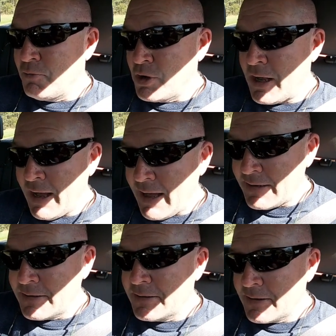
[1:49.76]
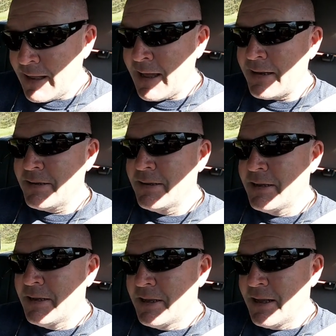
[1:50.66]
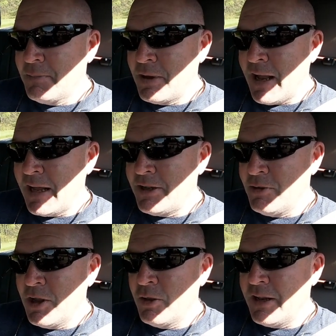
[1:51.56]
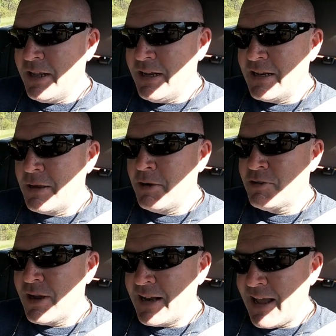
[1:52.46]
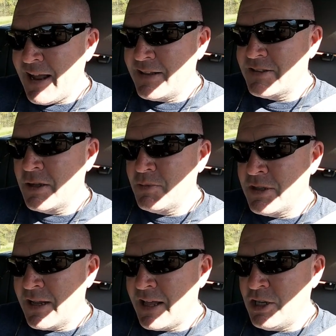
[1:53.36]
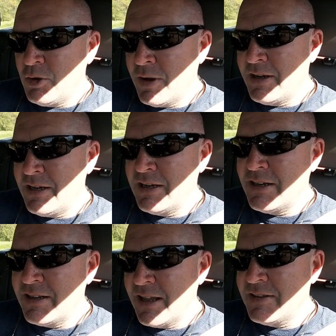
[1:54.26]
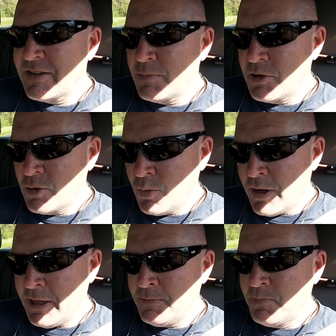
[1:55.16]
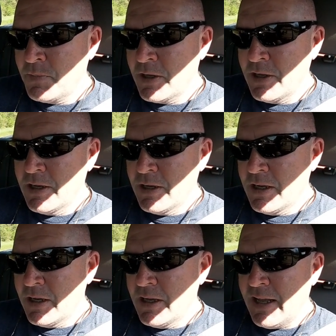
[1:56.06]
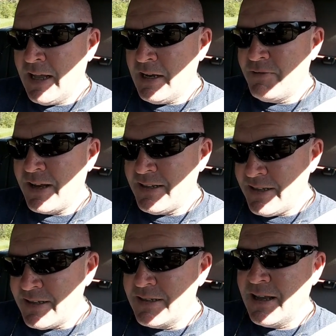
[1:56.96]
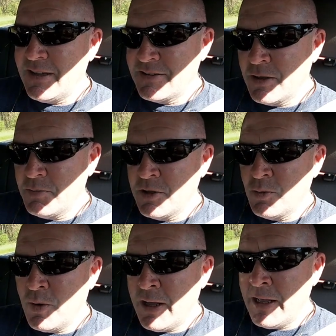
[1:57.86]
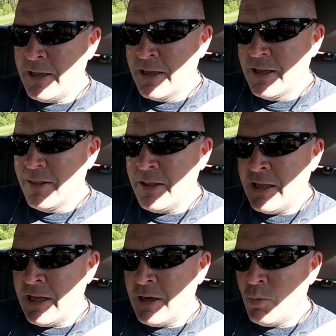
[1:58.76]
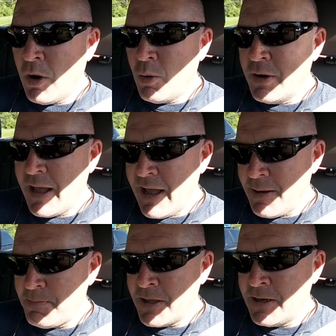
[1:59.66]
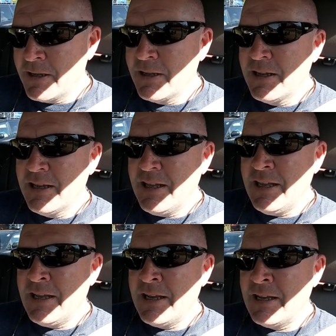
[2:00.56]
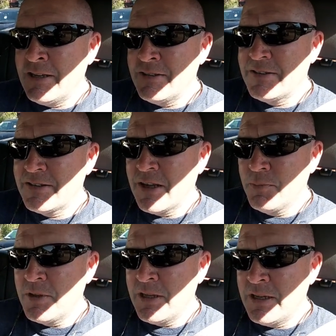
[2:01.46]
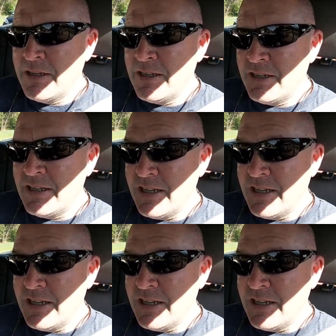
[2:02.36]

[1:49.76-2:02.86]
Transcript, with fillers: forgot that, but I do know that anytime I tried to add something, I knew I needed to take something away. And if I didn't take something away, then what would happen is something didn't